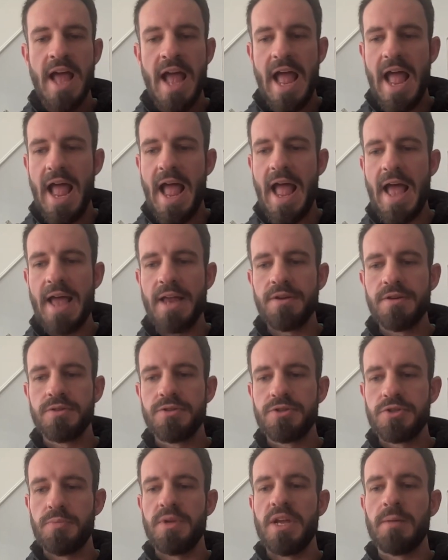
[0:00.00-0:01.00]

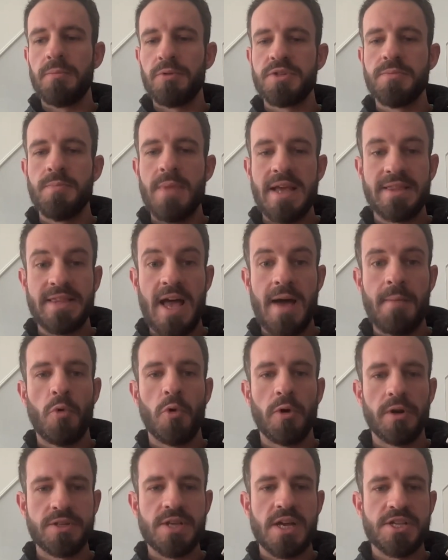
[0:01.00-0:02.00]
and to be able to make that
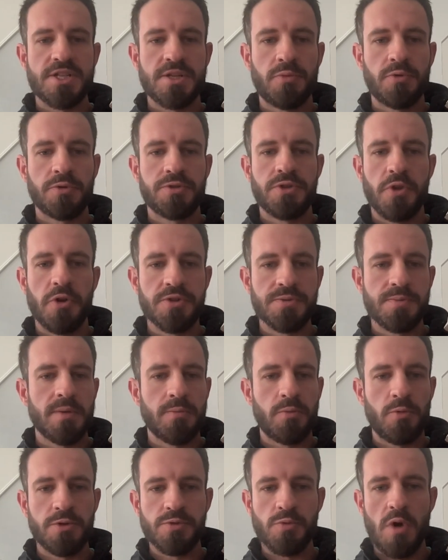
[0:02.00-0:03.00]
more accessible to those
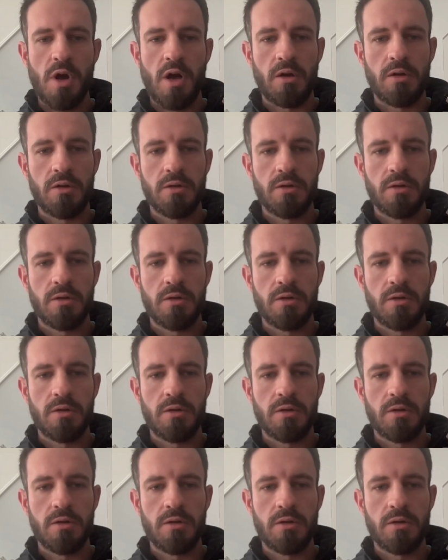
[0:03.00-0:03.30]
people as well.